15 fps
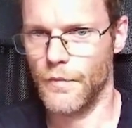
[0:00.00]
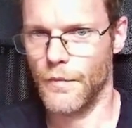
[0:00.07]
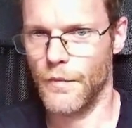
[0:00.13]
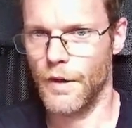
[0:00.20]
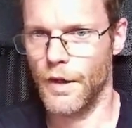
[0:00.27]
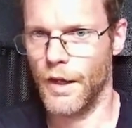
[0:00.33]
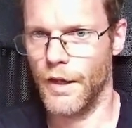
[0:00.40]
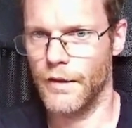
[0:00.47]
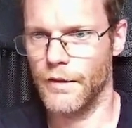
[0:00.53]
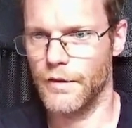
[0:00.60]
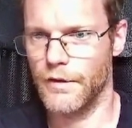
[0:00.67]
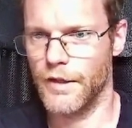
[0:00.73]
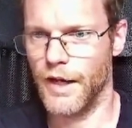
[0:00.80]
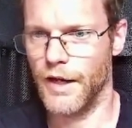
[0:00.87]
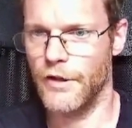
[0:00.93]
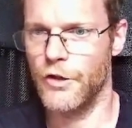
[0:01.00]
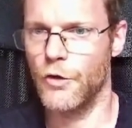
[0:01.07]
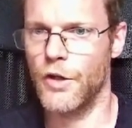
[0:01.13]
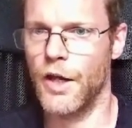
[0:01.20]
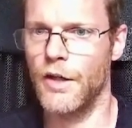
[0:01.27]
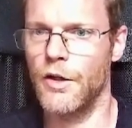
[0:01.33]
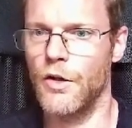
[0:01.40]
And yeah, you
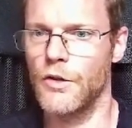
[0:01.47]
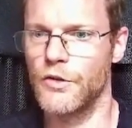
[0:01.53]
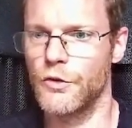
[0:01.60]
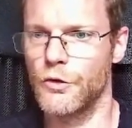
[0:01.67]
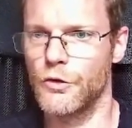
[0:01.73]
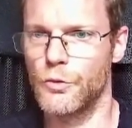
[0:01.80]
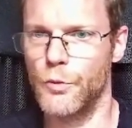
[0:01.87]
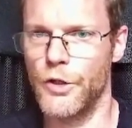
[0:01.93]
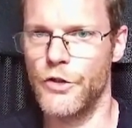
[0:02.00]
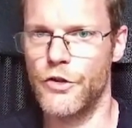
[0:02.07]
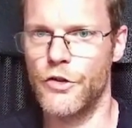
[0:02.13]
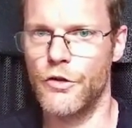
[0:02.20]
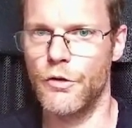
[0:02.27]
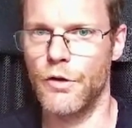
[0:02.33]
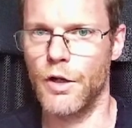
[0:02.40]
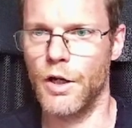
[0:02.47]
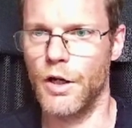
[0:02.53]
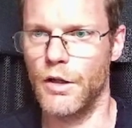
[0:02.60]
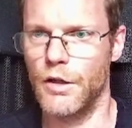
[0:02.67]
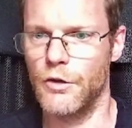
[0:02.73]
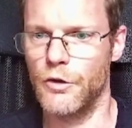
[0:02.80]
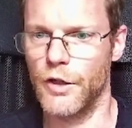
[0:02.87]
can also switch to
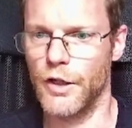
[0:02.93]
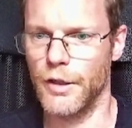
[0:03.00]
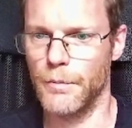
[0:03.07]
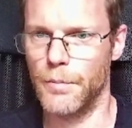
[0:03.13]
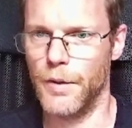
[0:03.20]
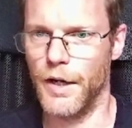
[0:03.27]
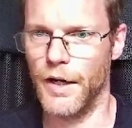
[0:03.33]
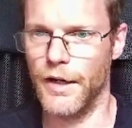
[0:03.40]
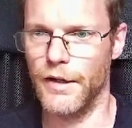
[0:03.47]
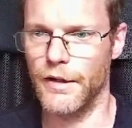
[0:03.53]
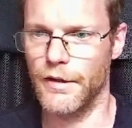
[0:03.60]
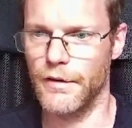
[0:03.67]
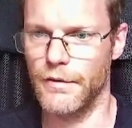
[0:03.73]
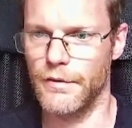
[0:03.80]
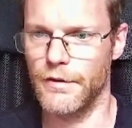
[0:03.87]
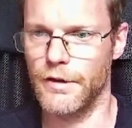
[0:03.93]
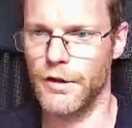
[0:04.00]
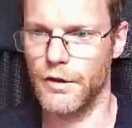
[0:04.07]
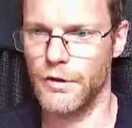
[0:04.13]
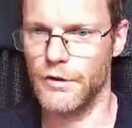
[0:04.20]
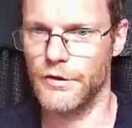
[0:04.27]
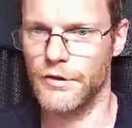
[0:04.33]
coloring by
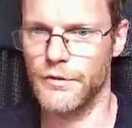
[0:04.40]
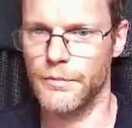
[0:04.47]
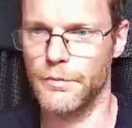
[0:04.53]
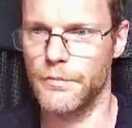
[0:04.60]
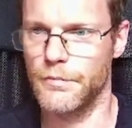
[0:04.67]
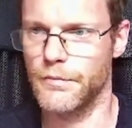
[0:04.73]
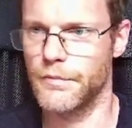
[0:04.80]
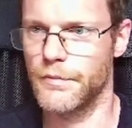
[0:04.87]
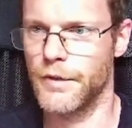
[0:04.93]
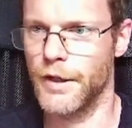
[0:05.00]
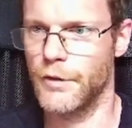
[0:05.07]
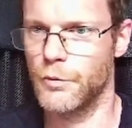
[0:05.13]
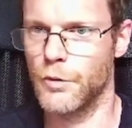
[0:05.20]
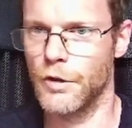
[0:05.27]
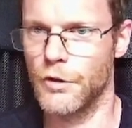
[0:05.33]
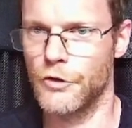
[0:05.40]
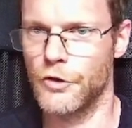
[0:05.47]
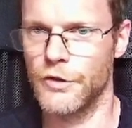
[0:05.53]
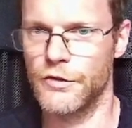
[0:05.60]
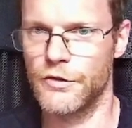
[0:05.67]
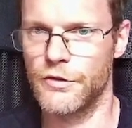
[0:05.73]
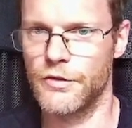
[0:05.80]
colors. That will
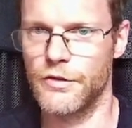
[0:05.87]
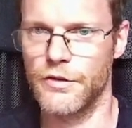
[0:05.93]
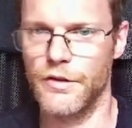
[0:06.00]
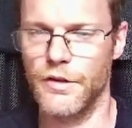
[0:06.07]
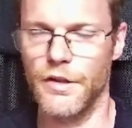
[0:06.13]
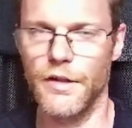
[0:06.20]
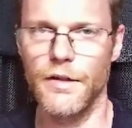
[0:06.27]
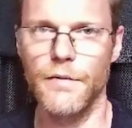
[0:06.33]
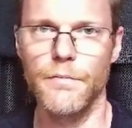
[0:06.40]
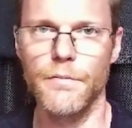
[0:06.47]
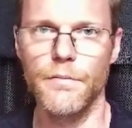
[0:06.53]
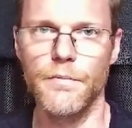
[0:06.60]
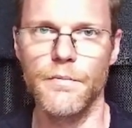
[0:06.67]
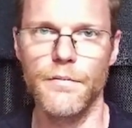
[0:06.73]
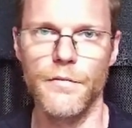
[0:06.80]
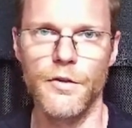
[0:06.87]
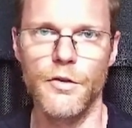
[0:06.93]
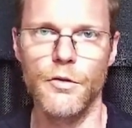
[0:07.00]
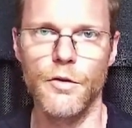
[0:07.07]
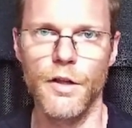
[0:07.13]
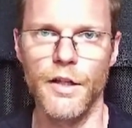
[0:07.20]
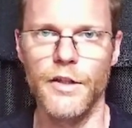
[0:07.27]
just do
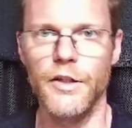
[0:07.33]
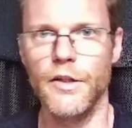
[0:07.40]
a linear